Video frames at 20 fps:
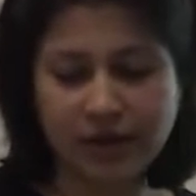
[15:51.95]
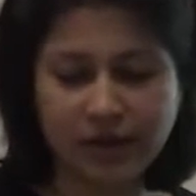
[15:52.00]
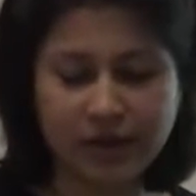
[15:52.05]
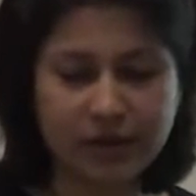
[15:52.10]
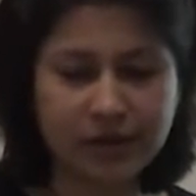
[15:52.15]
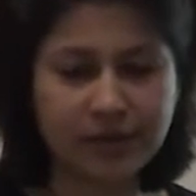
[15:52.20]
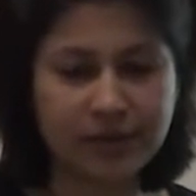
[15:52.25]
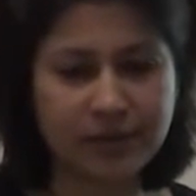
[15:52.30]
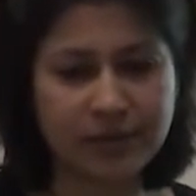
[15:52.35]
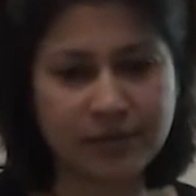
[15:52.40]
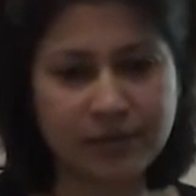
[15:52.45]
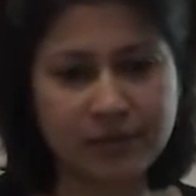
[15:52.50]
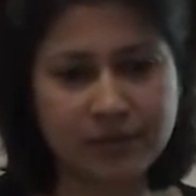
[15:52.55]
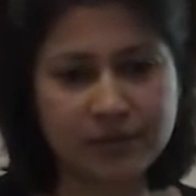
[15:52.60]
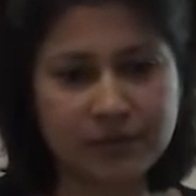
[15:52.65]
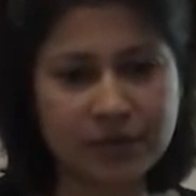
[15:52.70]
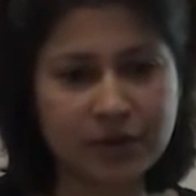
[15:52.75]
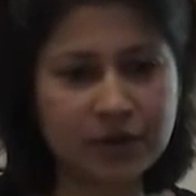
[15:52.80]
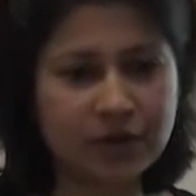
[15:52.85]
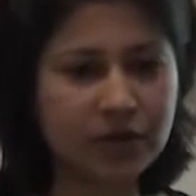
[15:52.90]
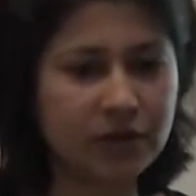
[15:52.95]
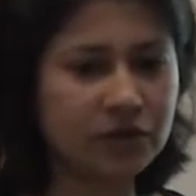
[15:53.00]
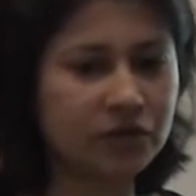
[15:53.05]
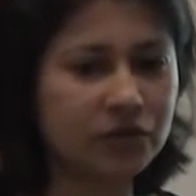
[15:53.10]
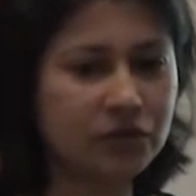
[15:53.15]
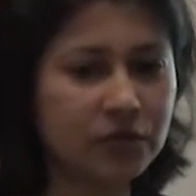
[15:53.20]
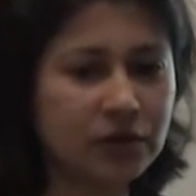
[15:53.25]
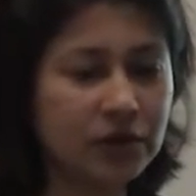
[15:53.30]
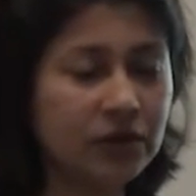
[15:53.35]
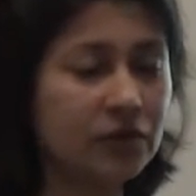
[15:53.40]
Lots
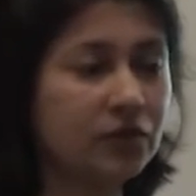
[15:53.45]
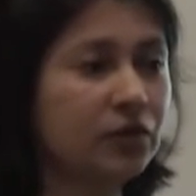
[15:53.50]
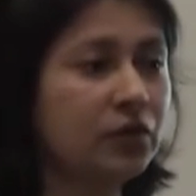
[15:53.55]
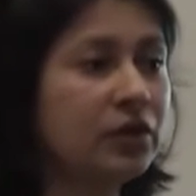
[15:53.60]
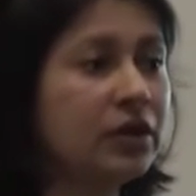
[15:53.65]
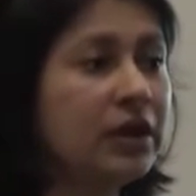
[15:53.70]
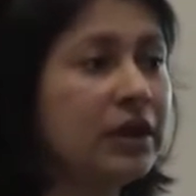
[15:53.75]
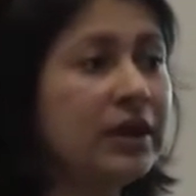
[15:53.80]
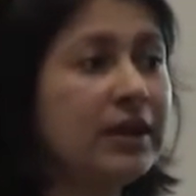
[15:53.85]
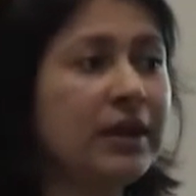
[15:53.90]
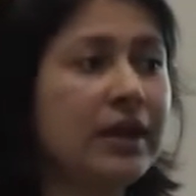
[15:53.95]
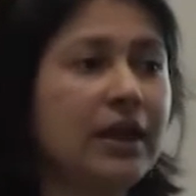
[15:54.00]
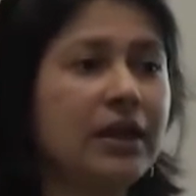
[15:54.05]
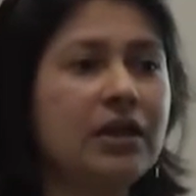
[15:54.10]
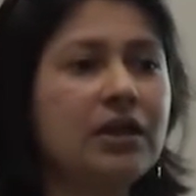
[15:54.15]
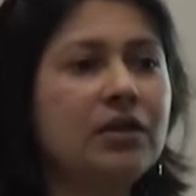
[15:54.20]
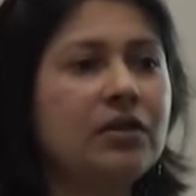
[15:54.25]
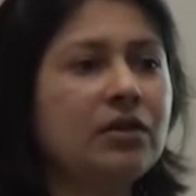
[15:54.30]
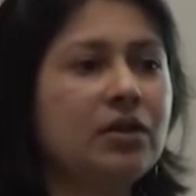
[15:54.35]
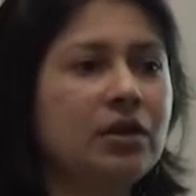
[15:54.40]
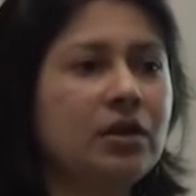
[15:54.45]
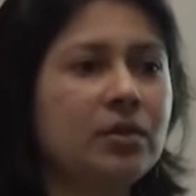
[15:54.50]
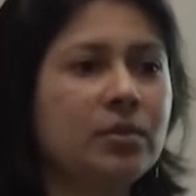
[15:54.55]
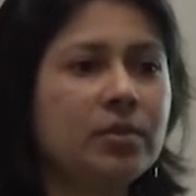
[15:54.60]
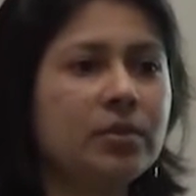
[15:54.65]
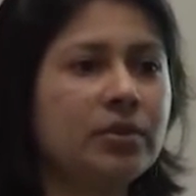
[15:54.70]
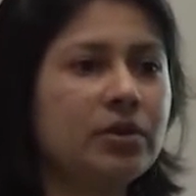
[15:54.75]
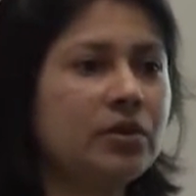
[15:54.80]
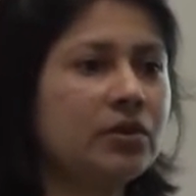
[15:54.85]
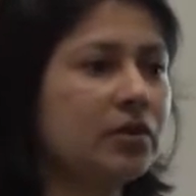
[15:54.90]
of drinks. If you need anything,
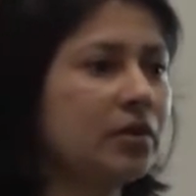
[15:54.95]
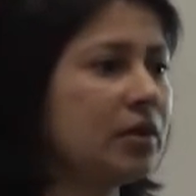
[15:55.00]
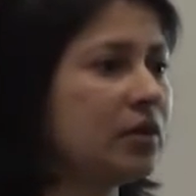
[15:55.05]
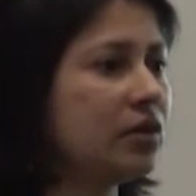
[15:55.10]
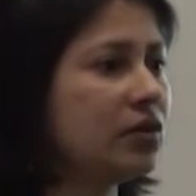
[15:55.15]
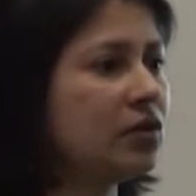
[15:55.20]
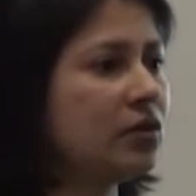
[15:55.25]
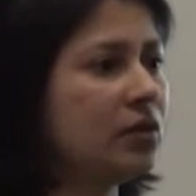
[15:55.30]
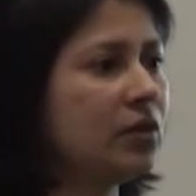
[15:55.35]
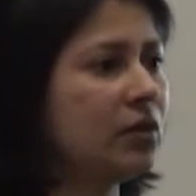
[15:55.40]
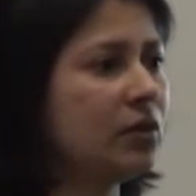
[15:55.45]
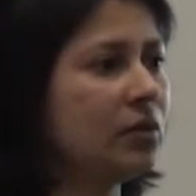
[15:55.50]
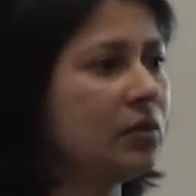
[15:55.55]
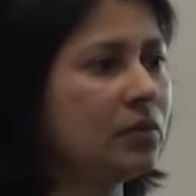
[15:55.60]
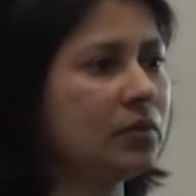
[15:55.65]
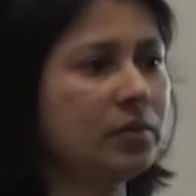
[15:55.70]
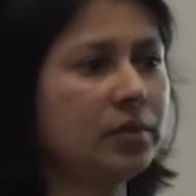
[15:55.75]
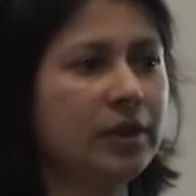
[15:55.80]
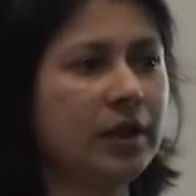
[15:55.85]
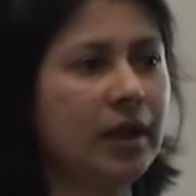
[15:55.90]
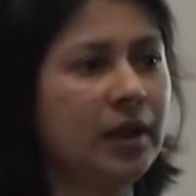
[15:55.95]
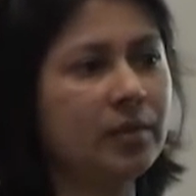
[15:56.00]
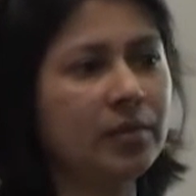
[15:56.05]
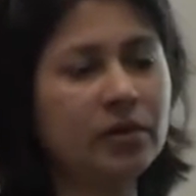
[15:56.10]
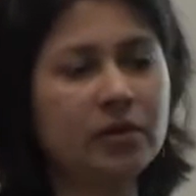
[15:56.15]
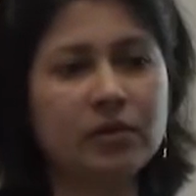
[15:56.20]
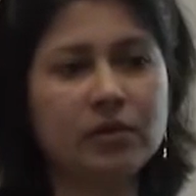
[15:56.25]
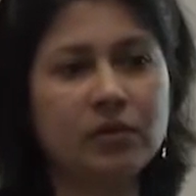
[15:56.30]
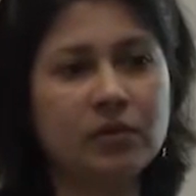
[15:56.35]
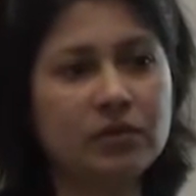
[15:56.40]
please let us know. We'll be
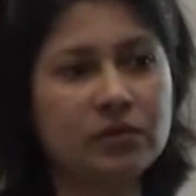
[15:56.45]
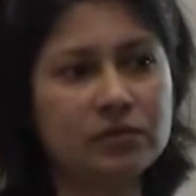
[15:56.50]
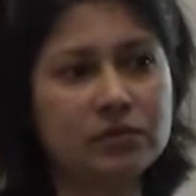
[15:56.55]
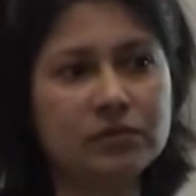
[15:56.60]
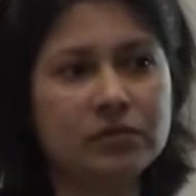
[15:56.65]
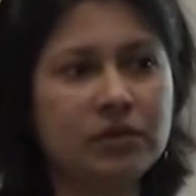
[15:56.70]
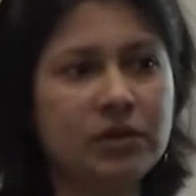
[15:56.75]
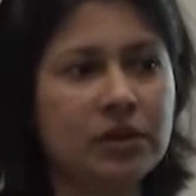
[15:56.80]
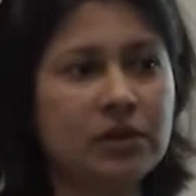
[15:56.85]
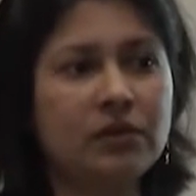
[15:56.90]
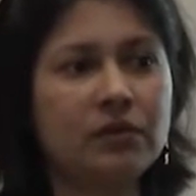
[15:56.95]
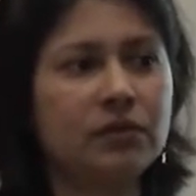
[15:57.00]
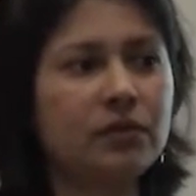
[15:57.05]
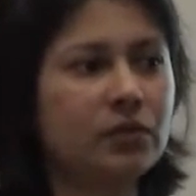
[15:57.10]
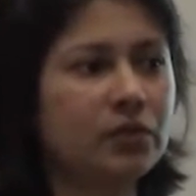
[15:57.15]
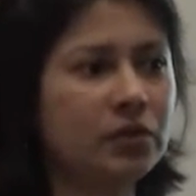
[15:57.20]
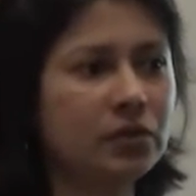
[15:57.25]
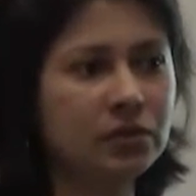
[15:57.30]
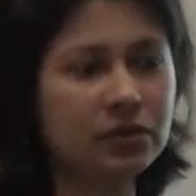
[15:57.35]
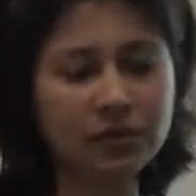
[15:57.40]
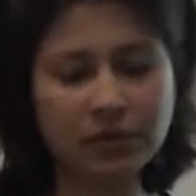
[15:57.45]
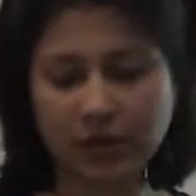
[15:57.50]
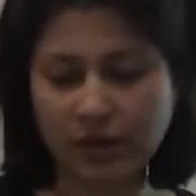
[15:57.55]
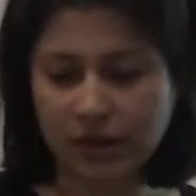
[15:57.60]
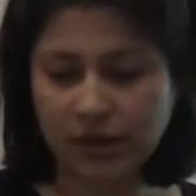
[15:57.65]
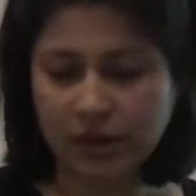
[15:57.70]
happy to go get it for you.